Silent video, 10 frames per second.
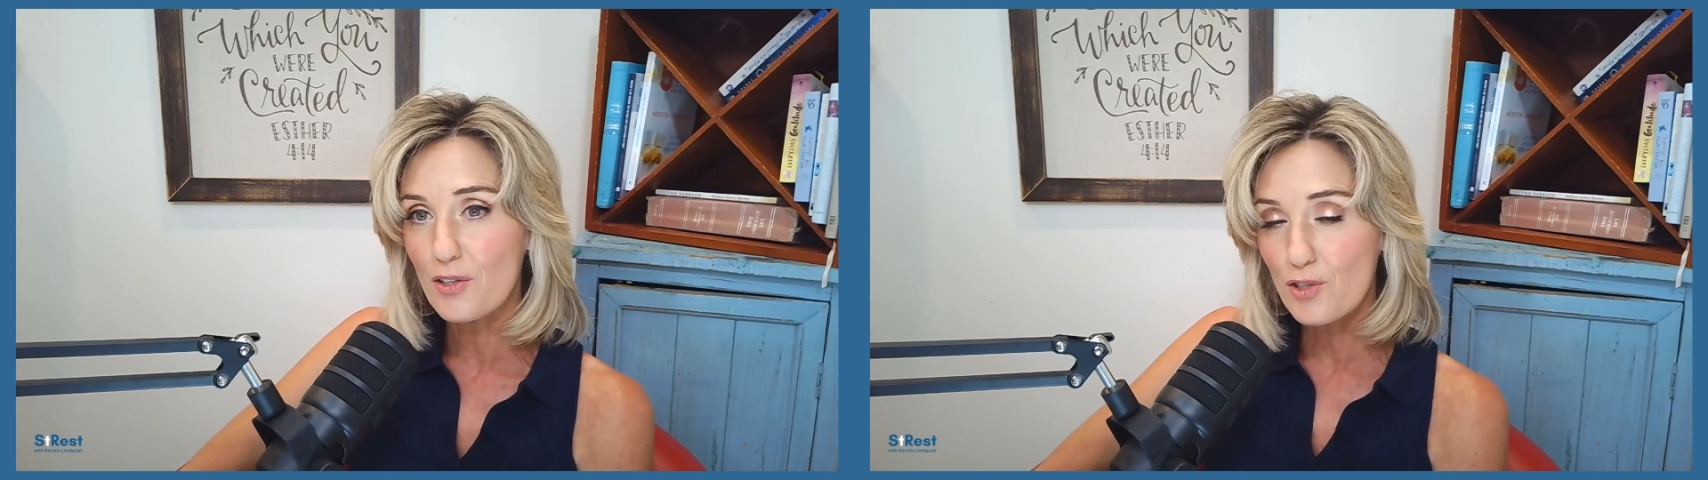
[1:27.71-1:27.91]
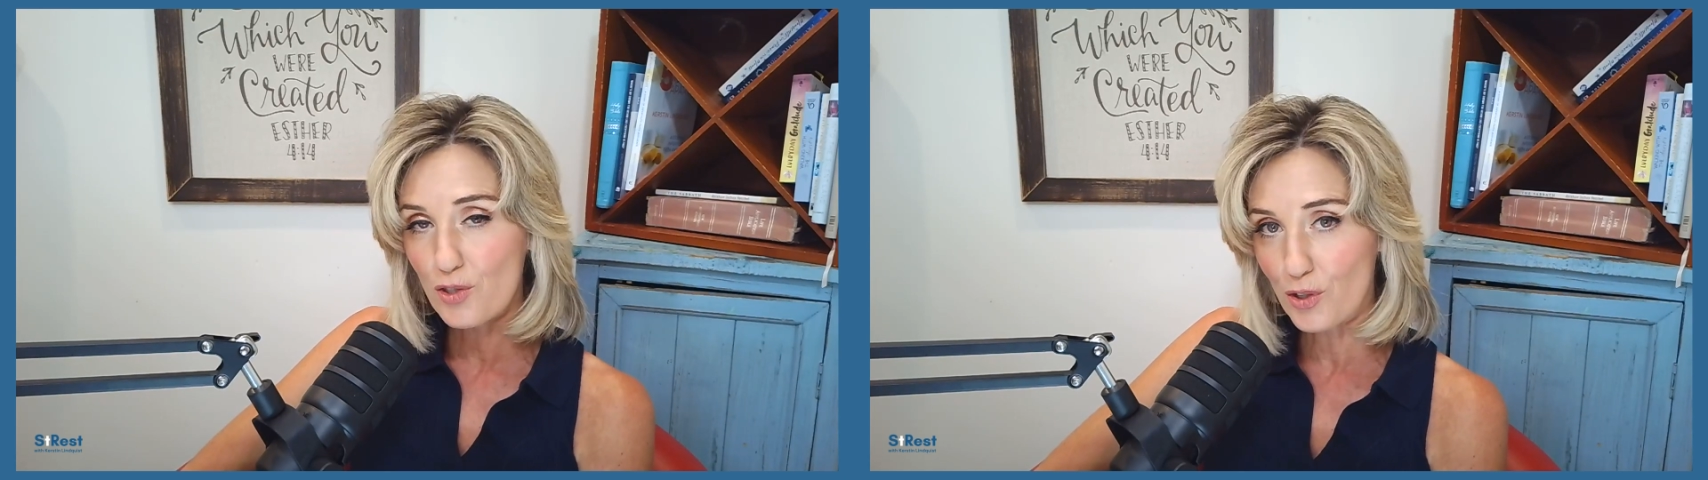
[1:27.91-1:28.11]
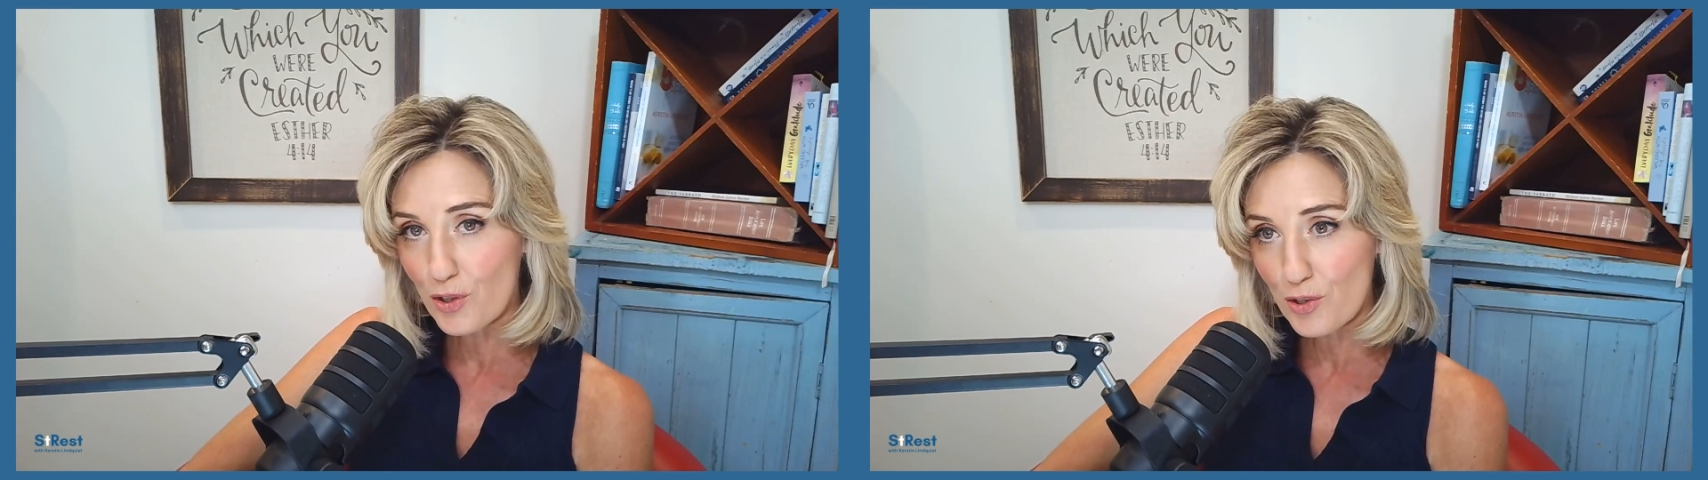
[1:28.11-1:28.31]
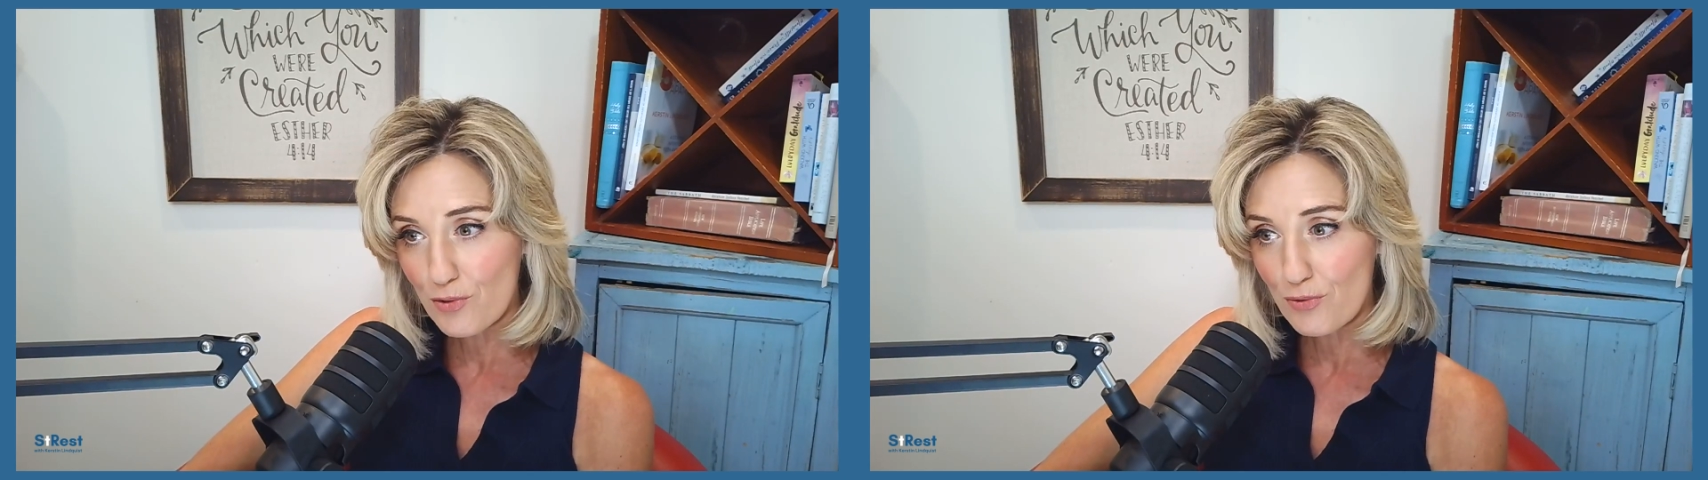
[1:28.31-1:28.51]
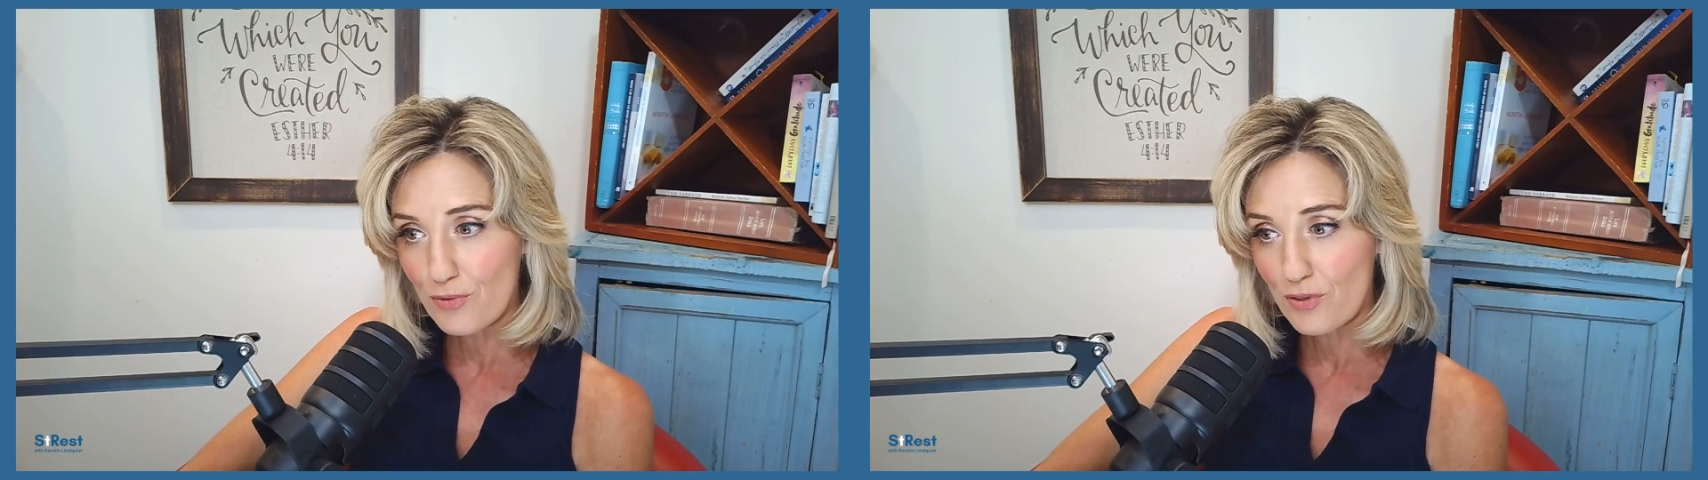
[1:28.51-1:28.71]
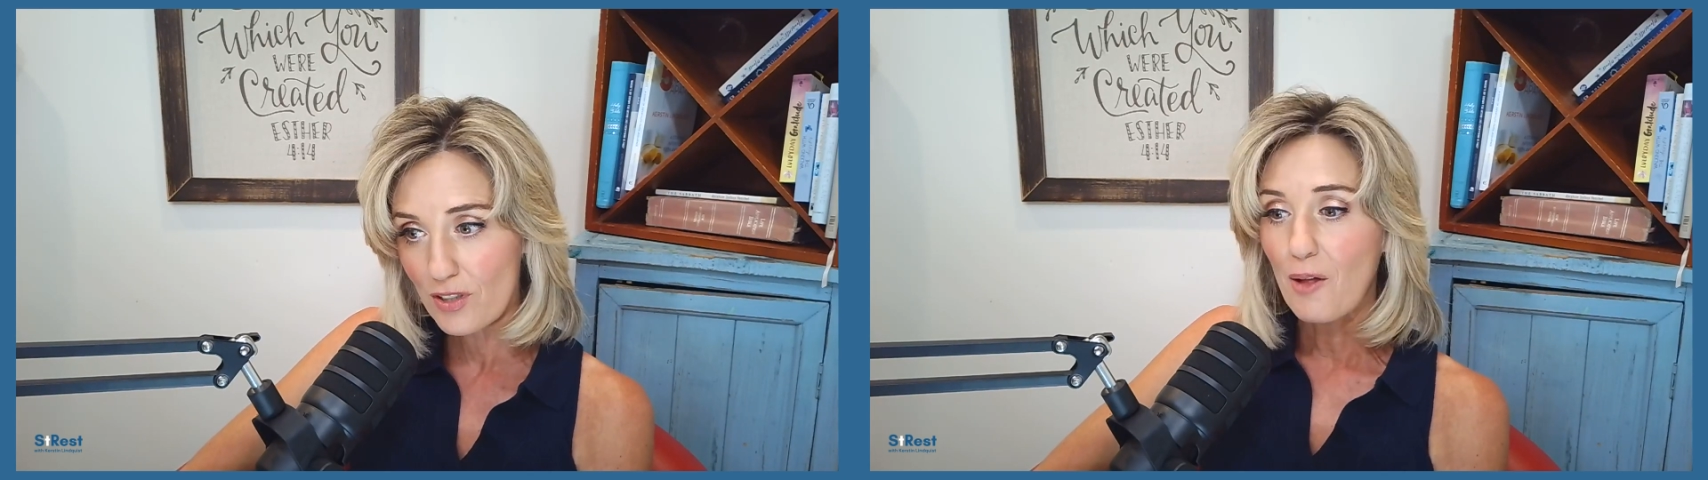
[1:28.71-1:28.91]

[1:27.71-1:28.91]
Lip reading: to serve.